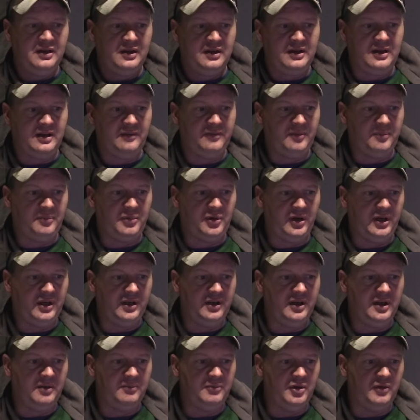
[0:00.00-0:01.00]
kind of a brain
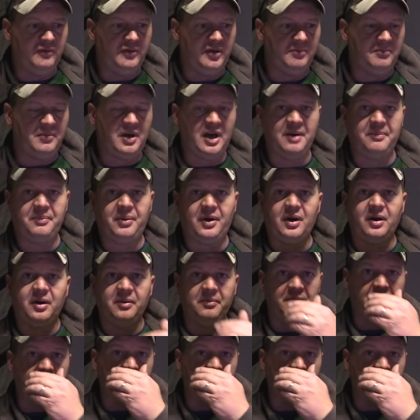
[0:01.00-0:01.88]
dead move on my part,